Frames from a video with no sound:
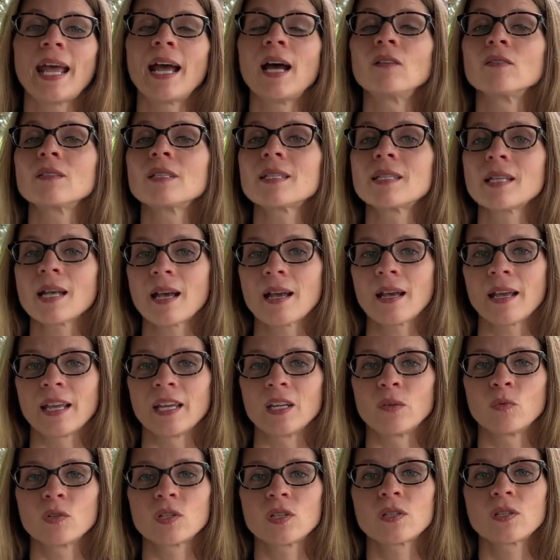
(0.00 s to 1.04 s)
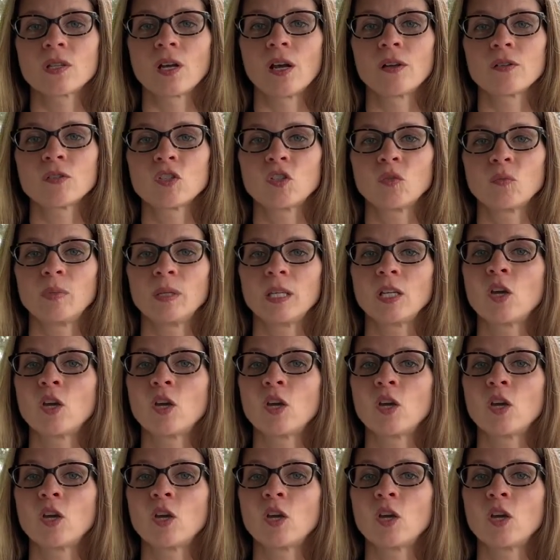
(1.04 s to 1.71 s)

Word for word: outside was thought to be,